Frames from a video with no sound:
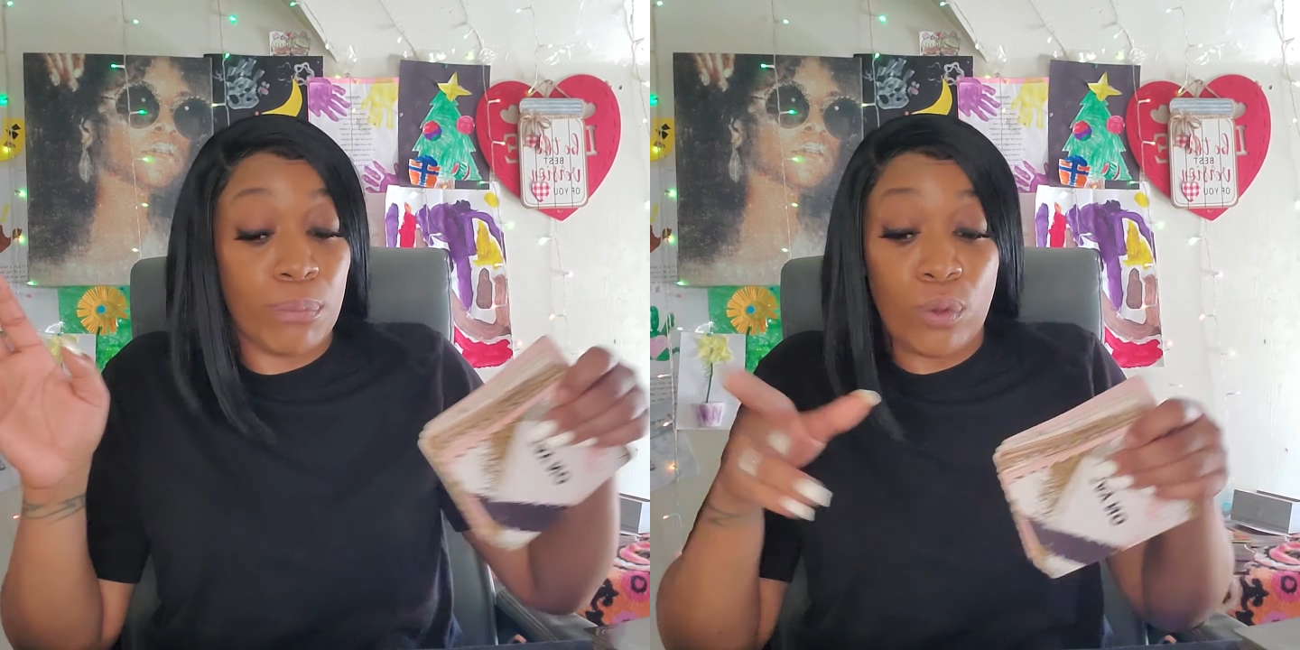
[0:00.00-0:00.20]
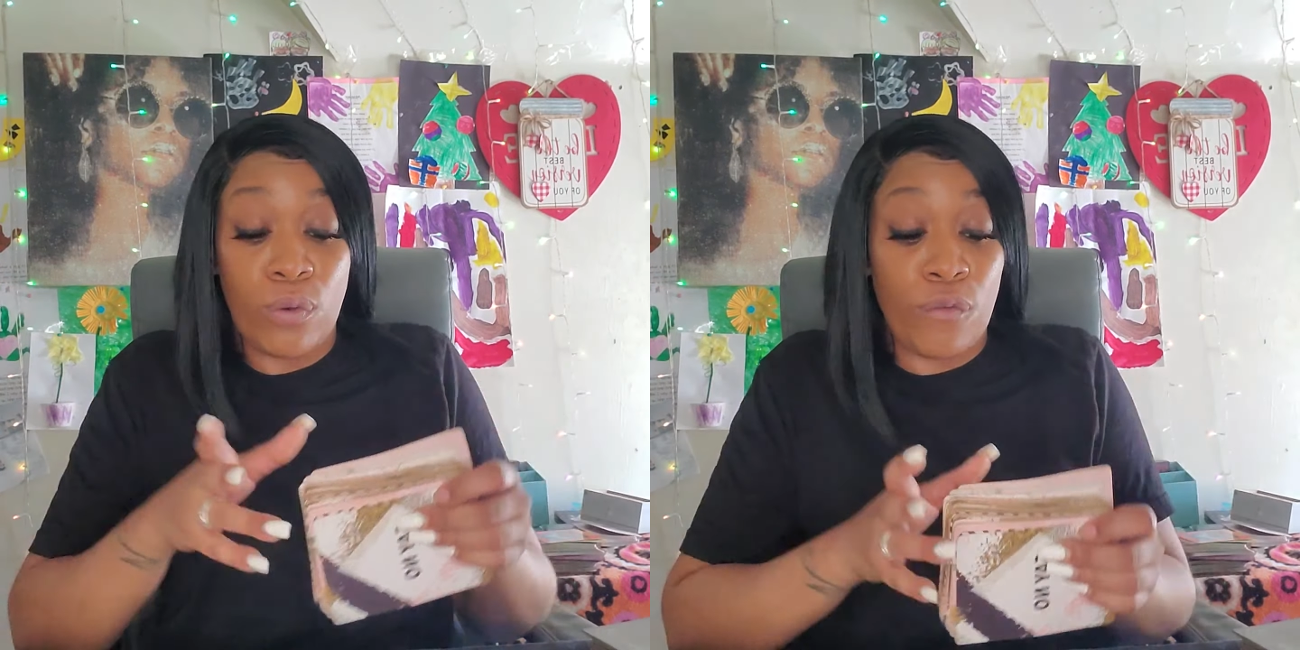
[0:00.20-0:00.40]

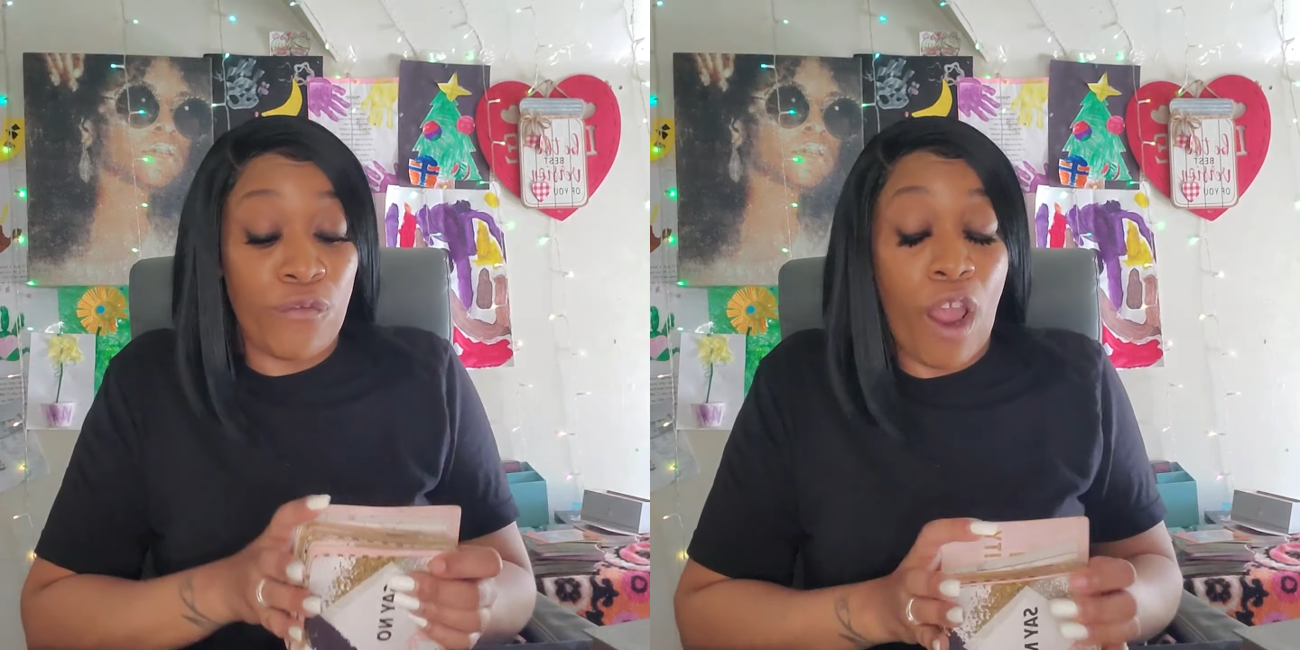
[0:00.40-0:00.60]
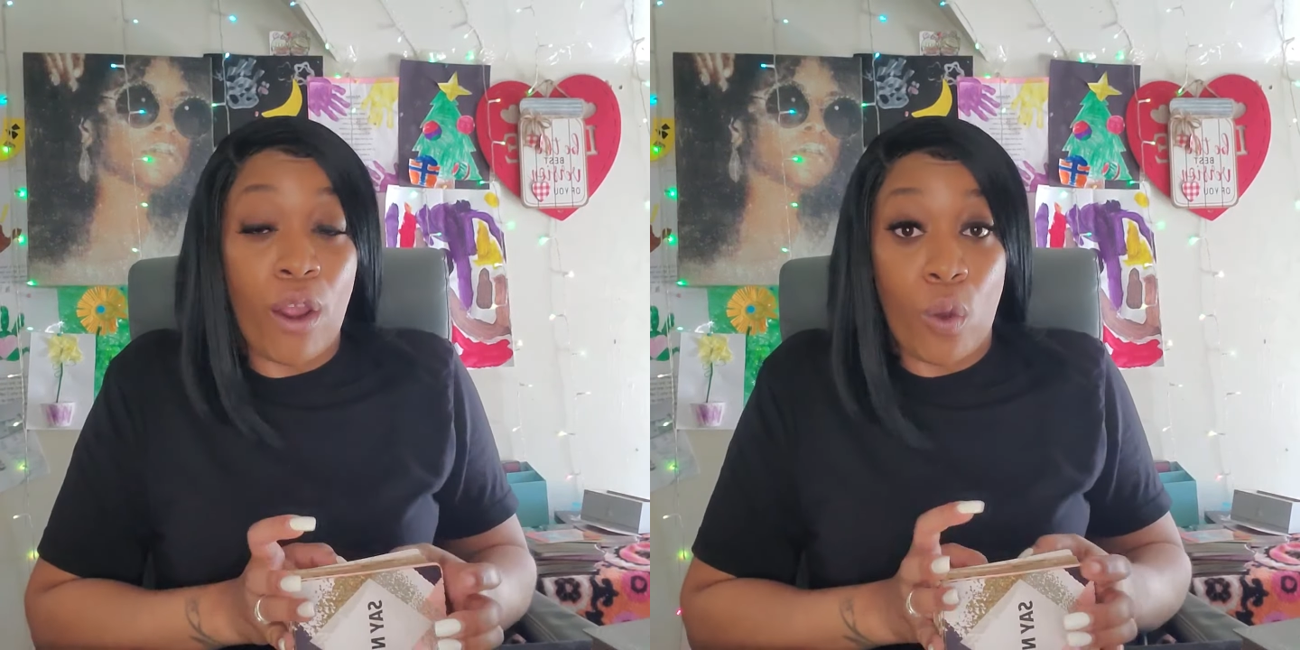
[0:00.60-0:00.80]
move
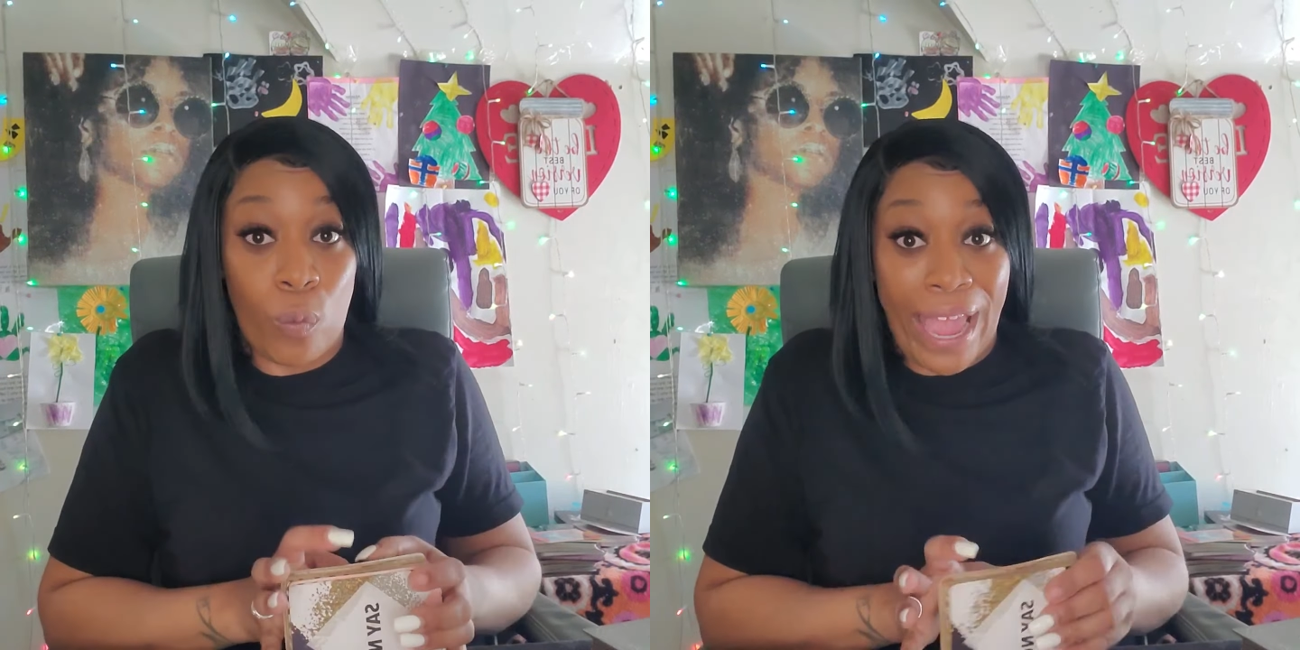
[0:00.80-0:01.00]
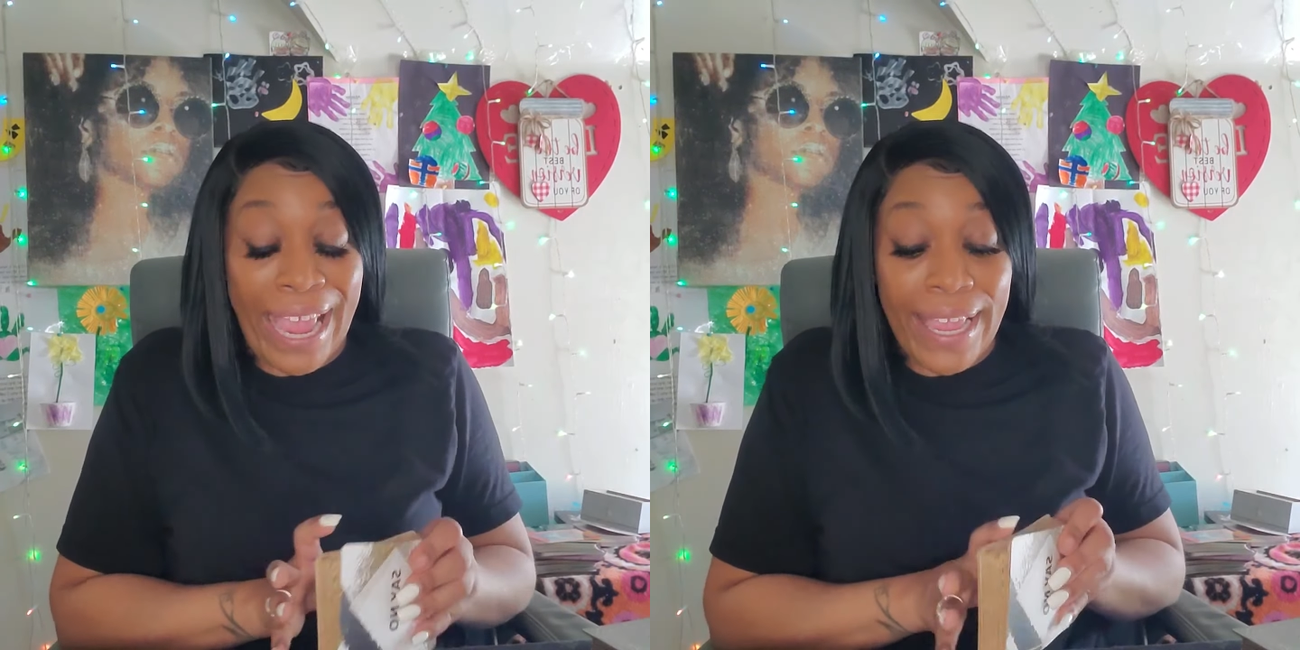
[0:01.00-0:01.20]
far
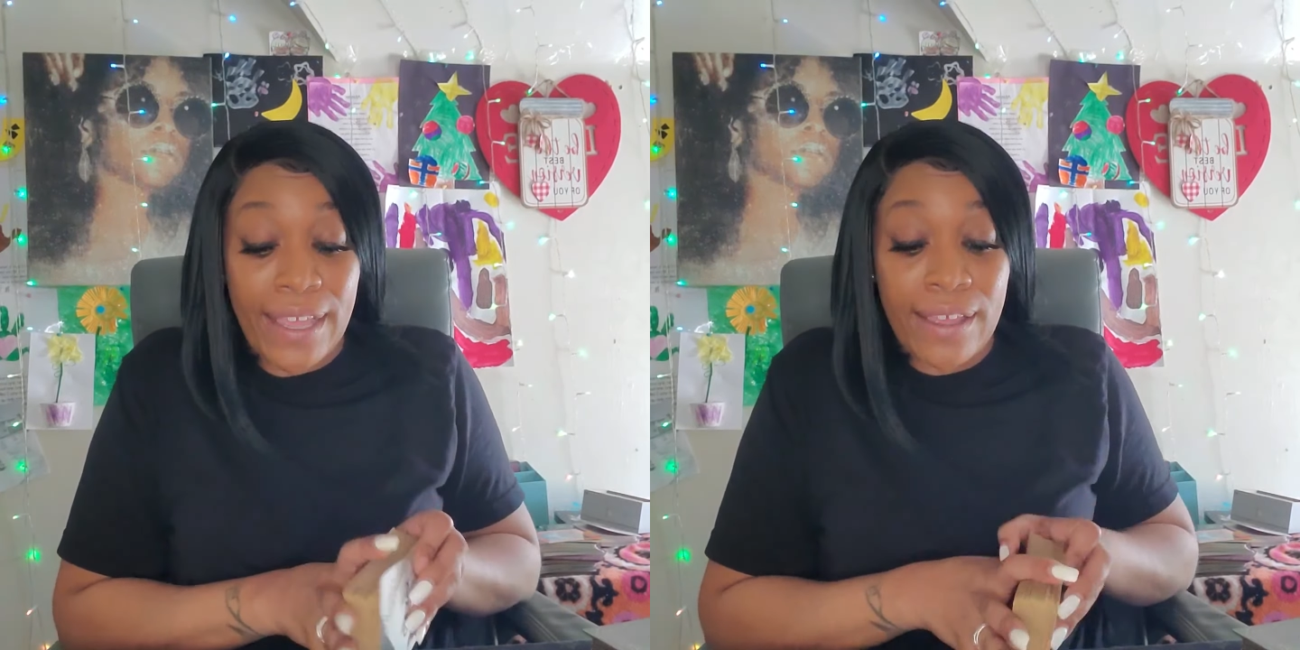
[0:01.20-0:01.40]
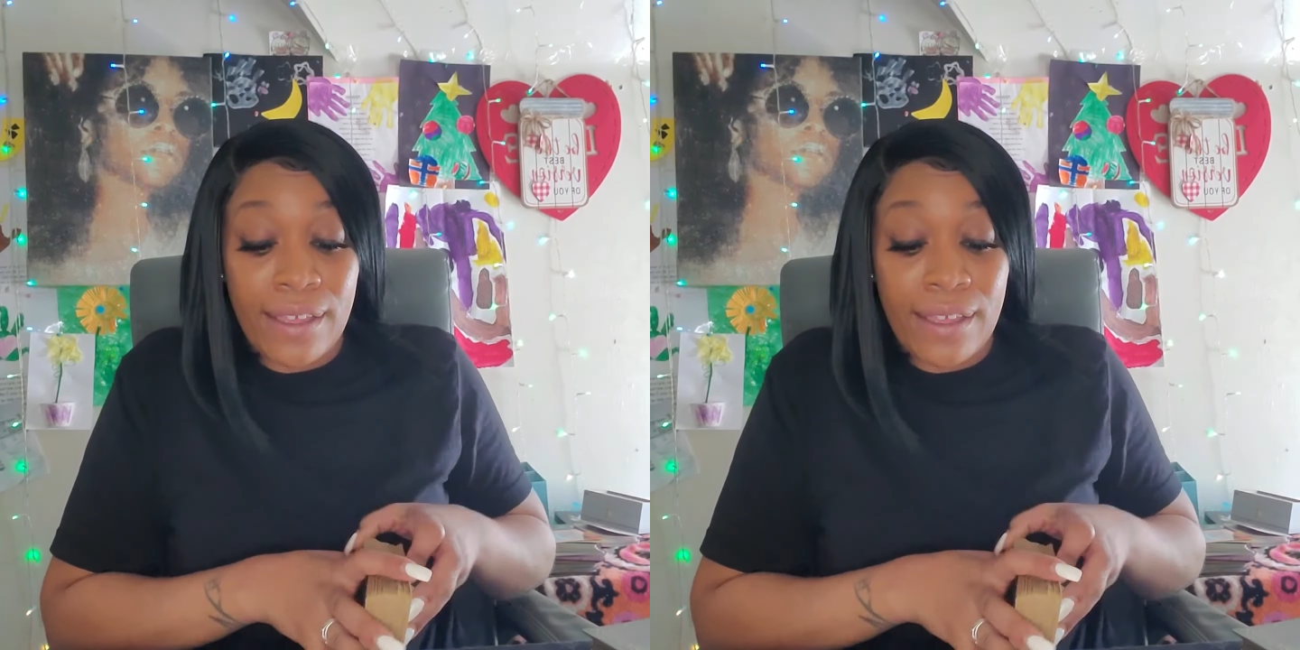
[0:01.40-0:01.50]
away.